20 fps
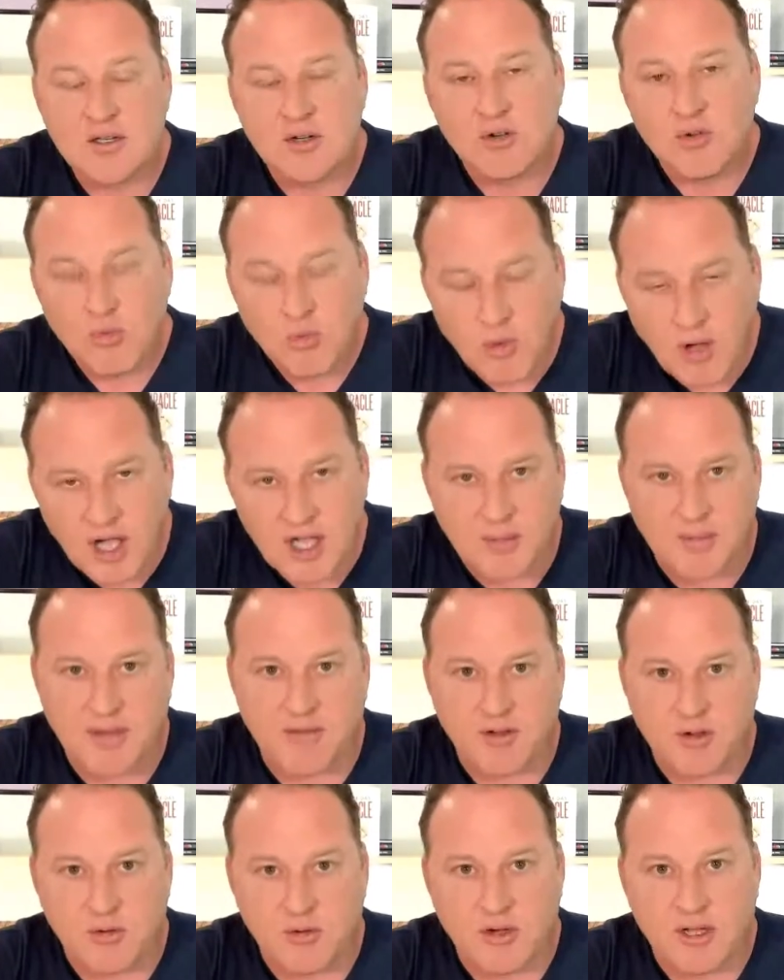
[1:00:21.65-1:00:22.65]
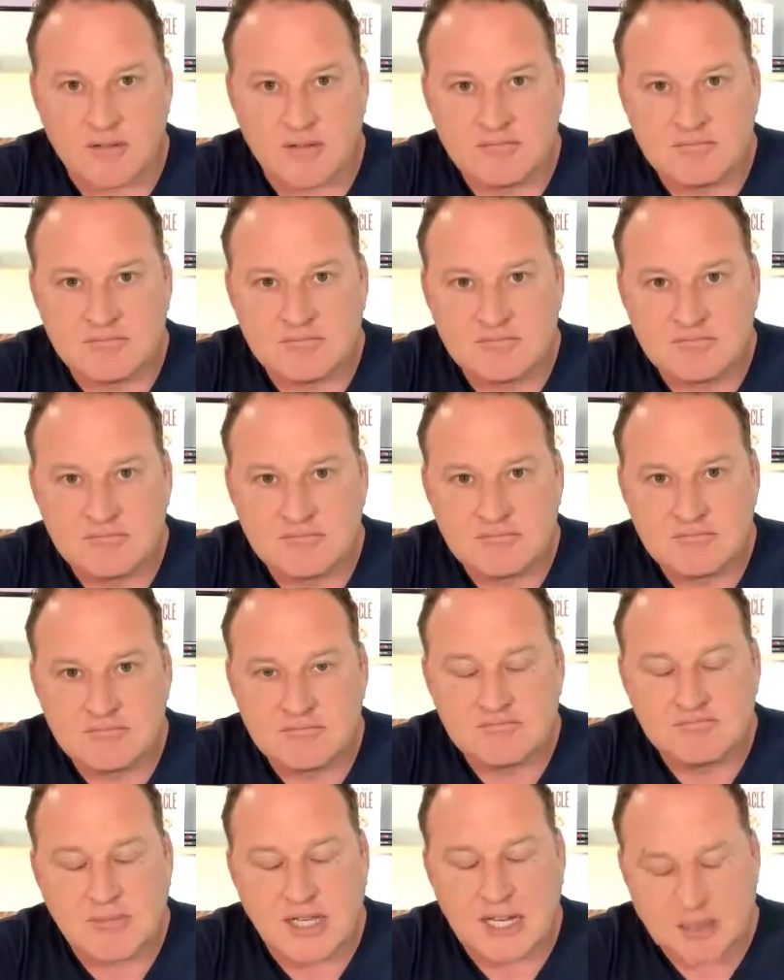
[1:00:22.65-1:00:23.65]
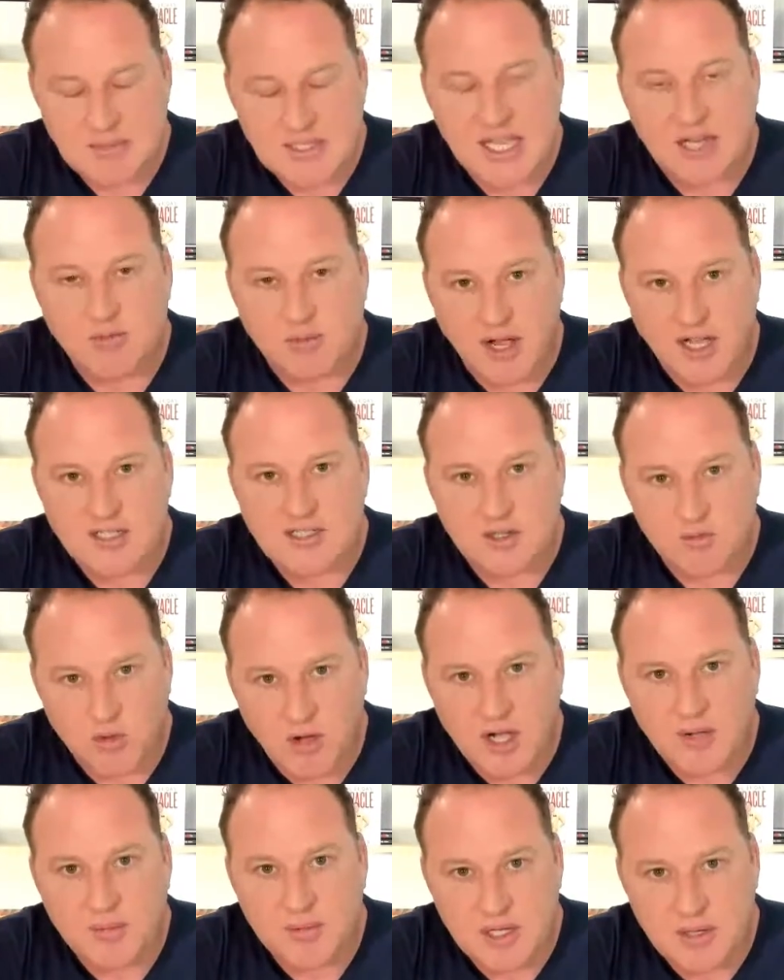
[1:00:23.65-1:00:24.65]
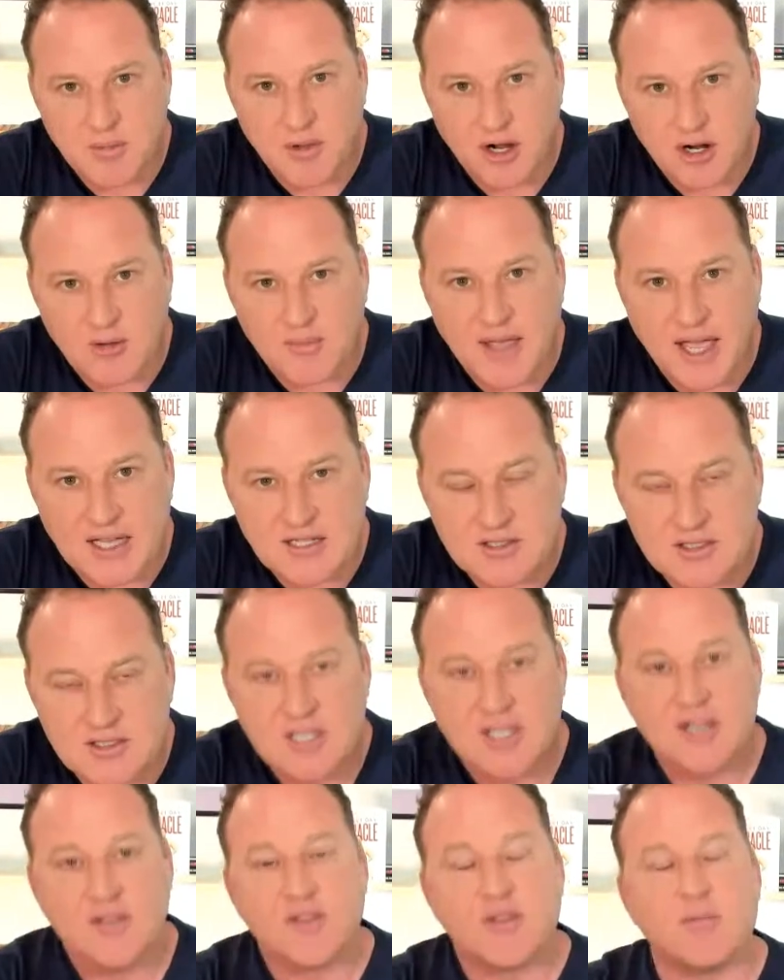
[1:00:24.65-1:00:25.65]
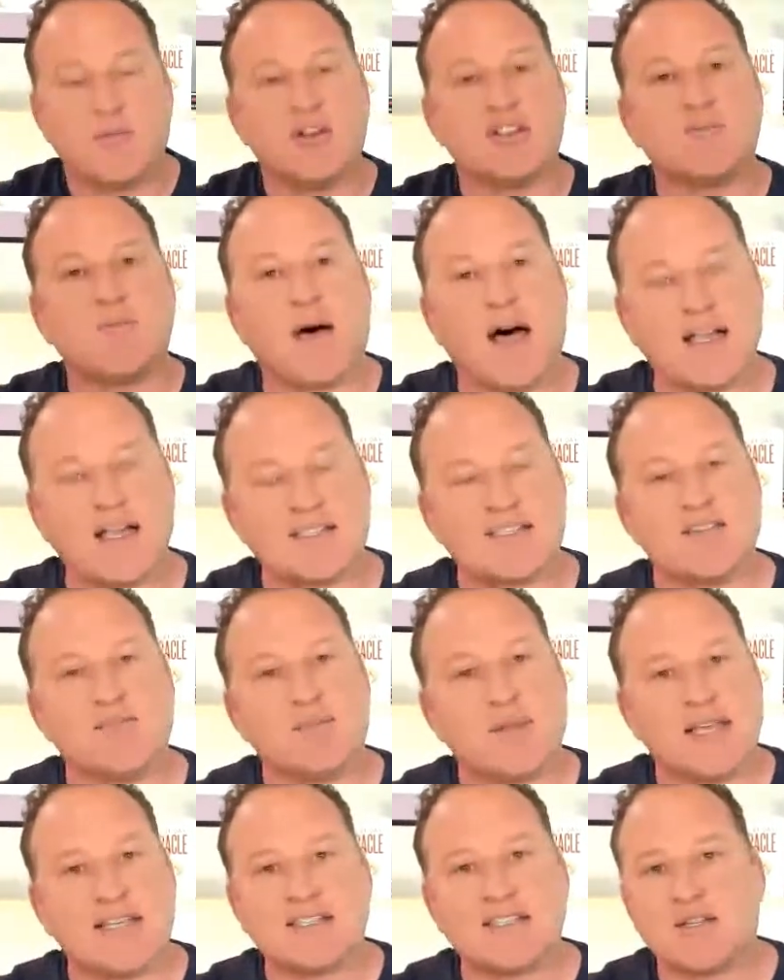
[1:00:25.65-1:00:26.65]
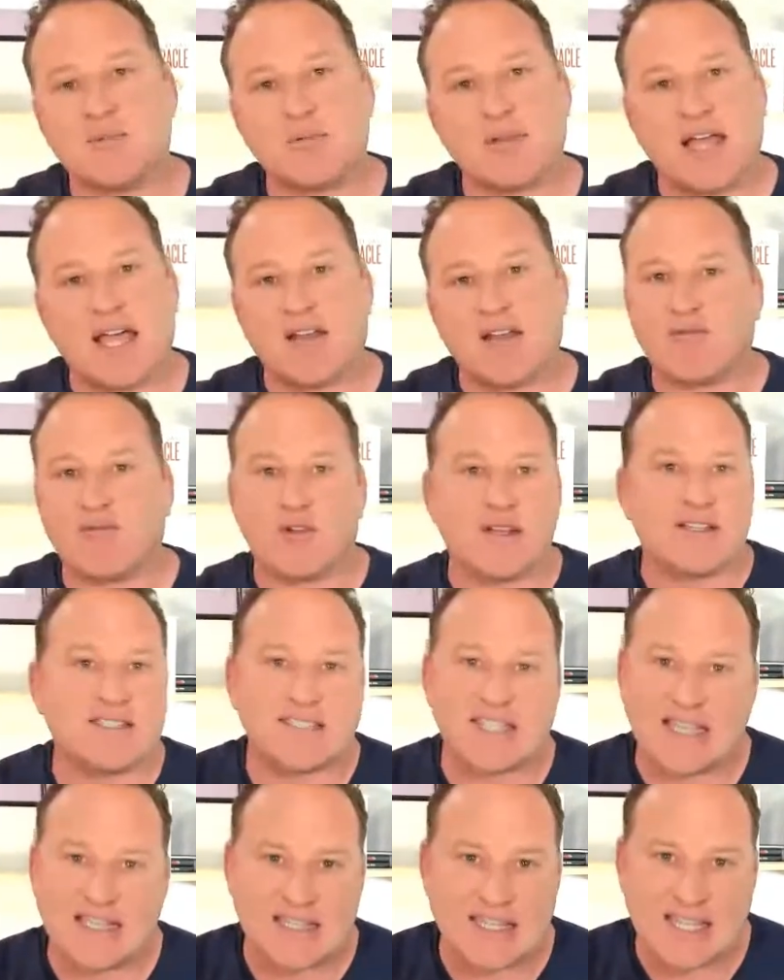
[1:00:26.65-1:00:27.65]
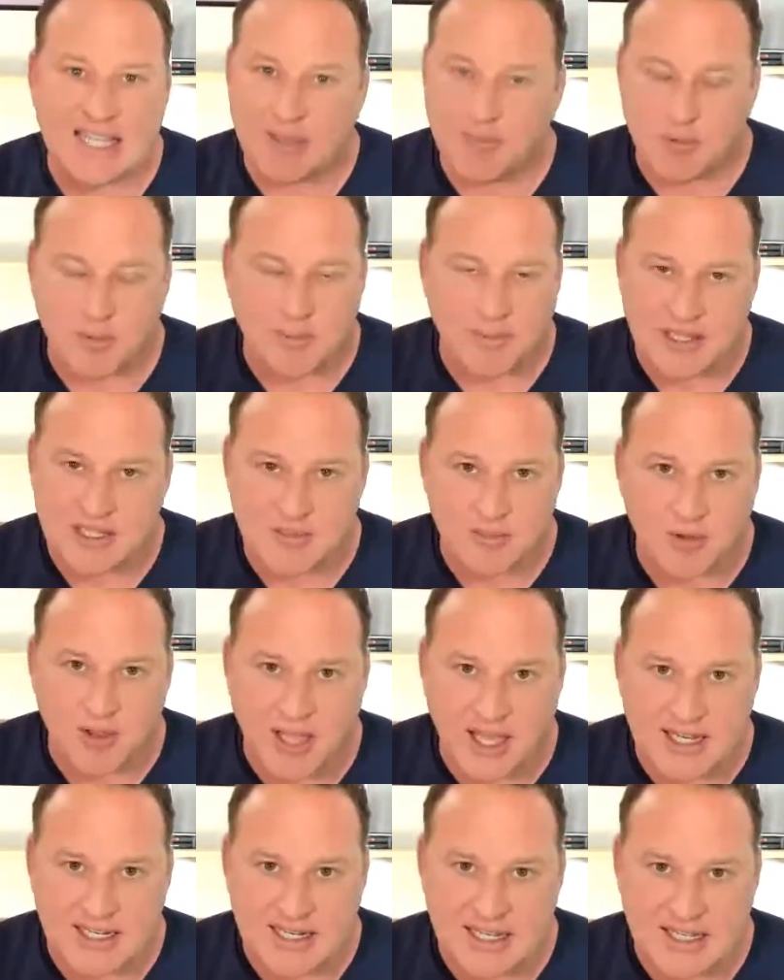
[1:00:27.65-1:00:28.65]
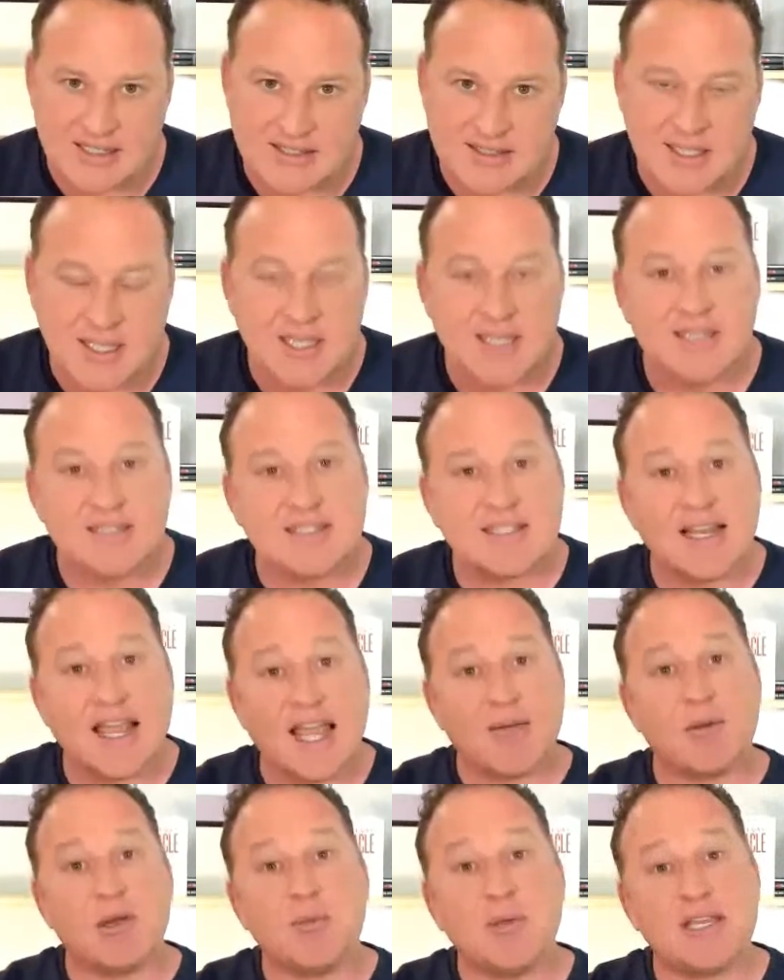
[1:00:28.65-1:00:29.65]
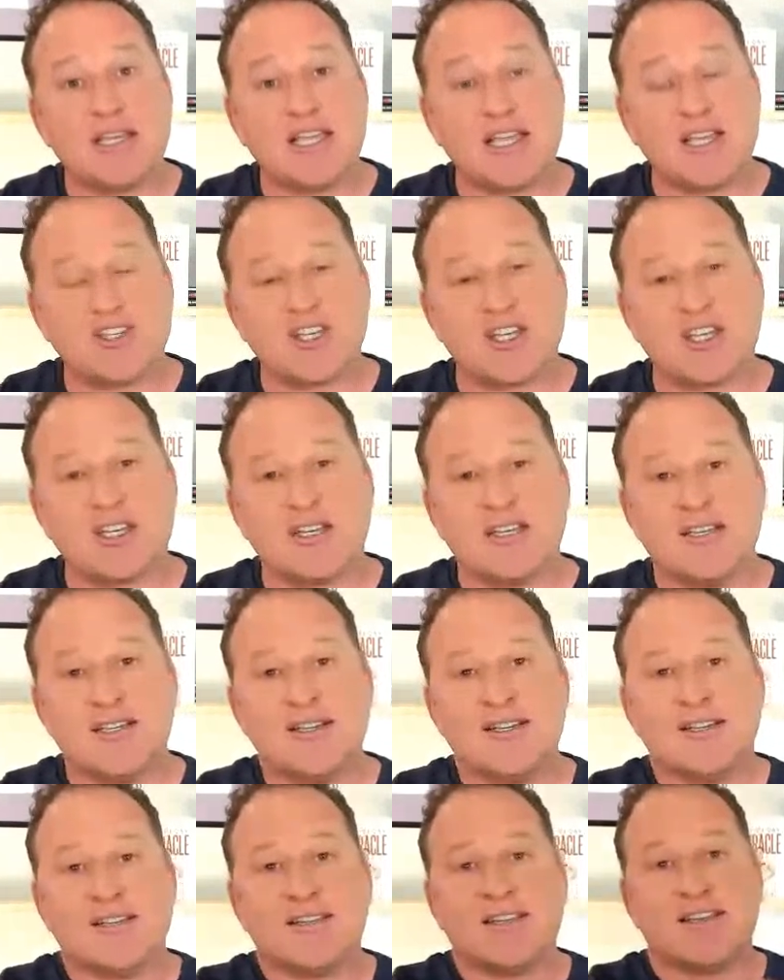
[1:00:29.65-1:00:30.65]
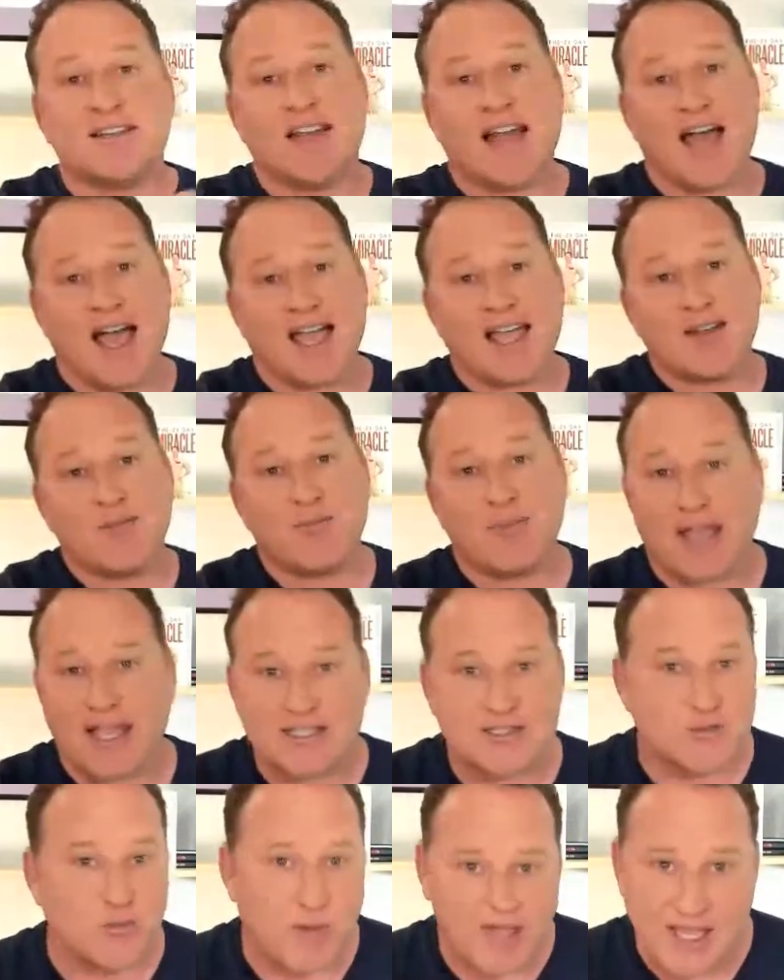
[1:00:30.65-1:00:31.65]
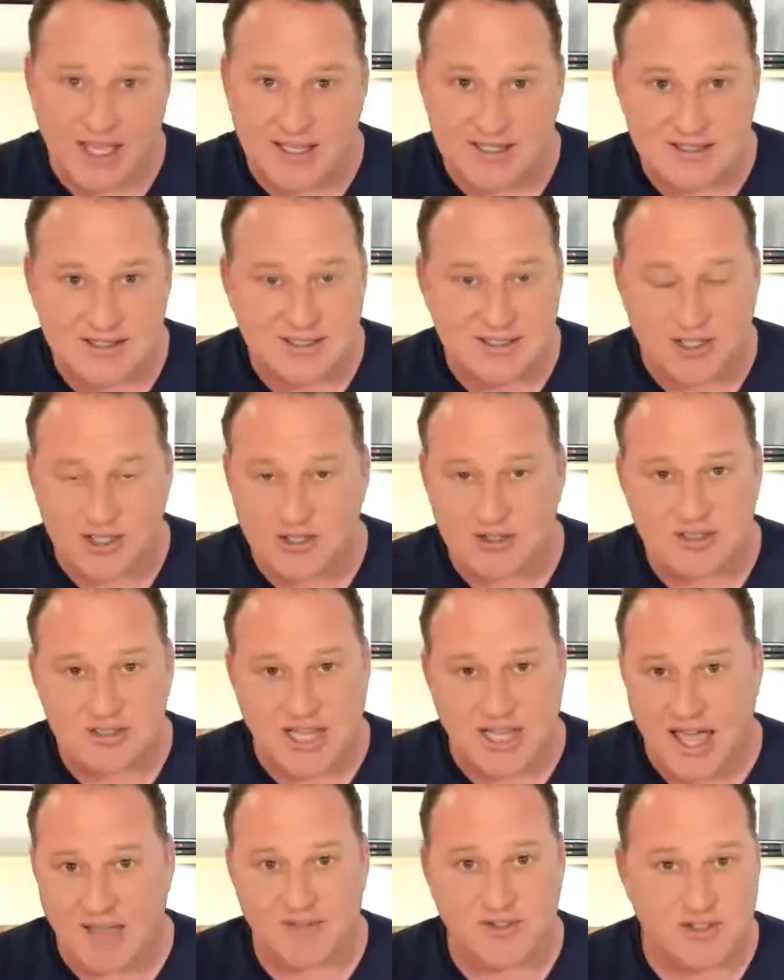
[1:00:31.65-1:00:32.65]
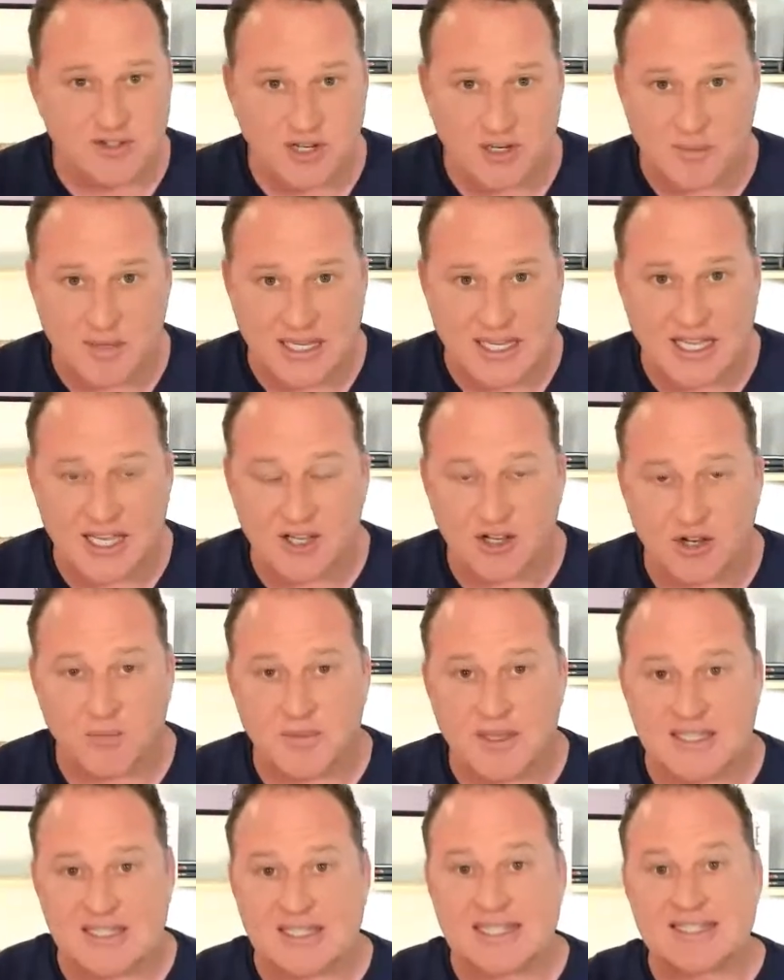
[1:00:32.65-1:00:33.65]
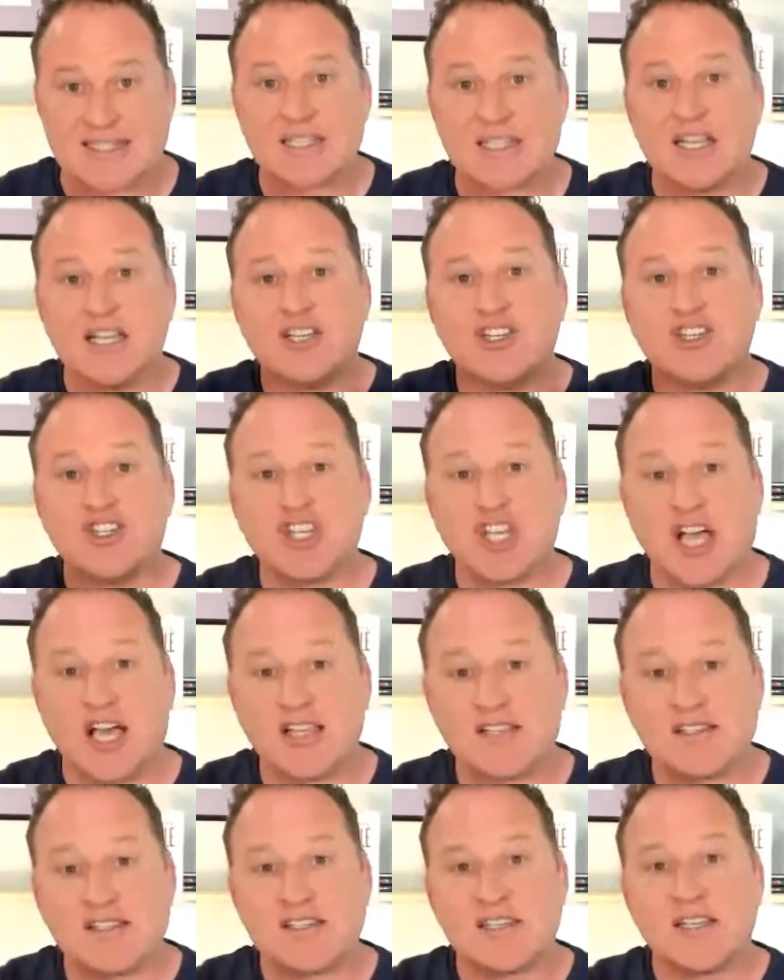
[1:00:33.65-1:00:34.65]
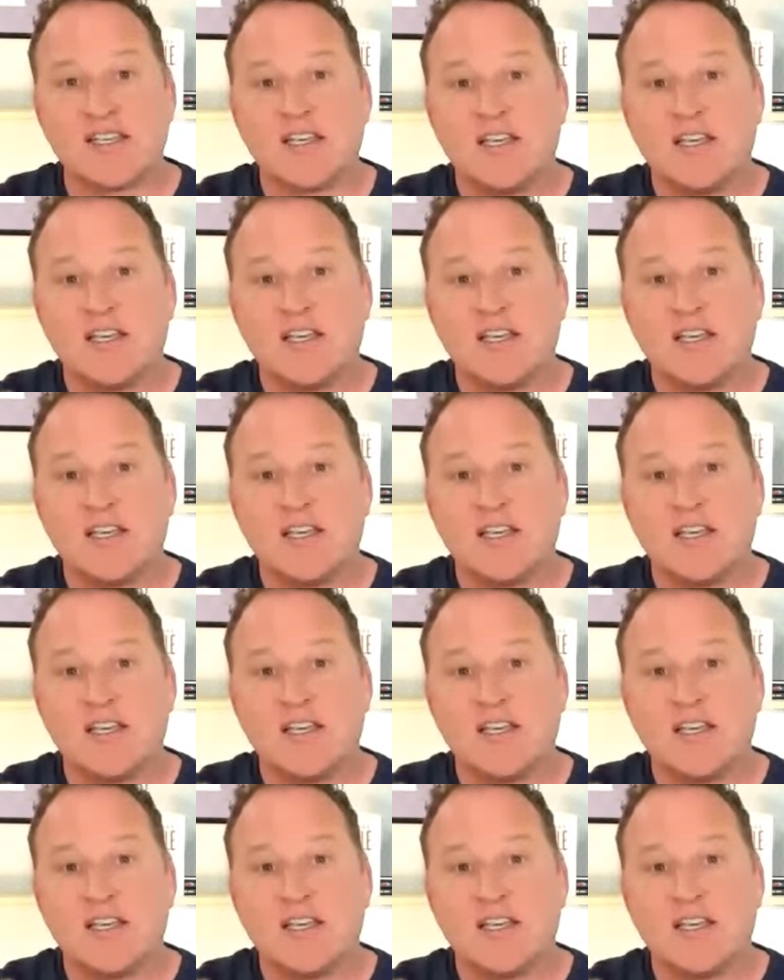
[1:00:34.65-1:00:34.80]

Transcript: welcome everyone. My name's Ed Rush and welcome to the Bunker Bash, the most positive place on the planet for insanely implementable ideas. Today I'm going to be teaching the 9 best ways to use live streaming in your business. Just